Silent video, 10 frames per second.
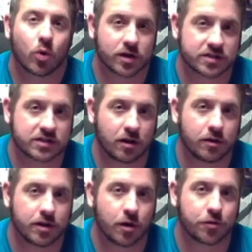we're going to
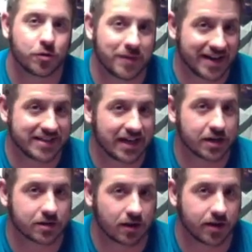slowly go through my
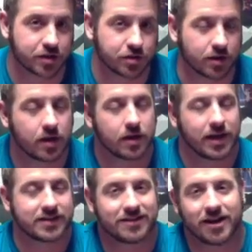entire collection.
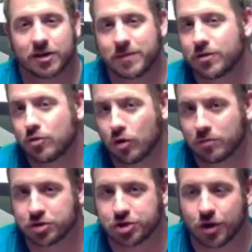It's not going to be the
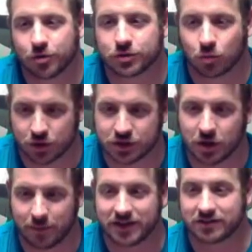normal shows. We're just
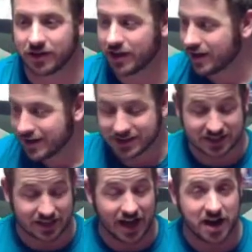going to basically
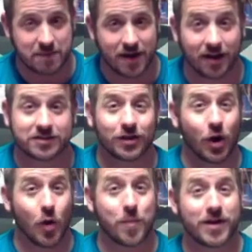slide a box,
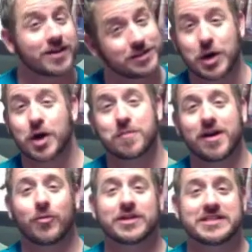open it, talk
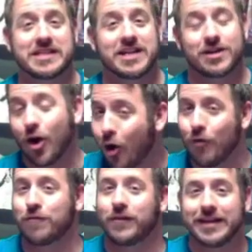about what's in it, and
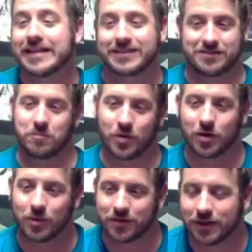hopefully get
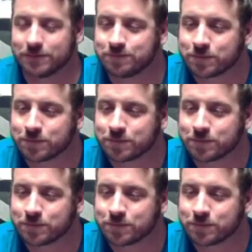somewhere with it.